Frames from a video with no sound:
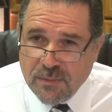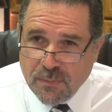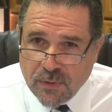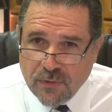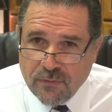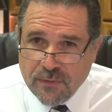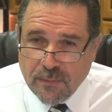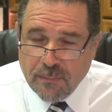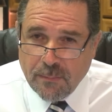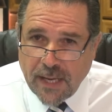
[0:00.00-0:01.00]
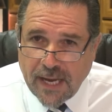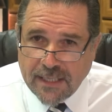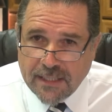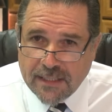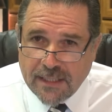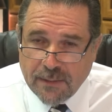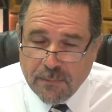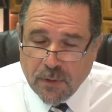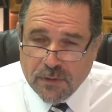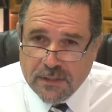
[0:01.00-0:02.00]
approved Banyan
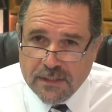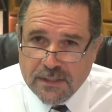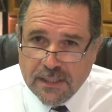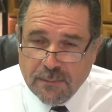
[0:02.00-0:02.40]
Hypnosis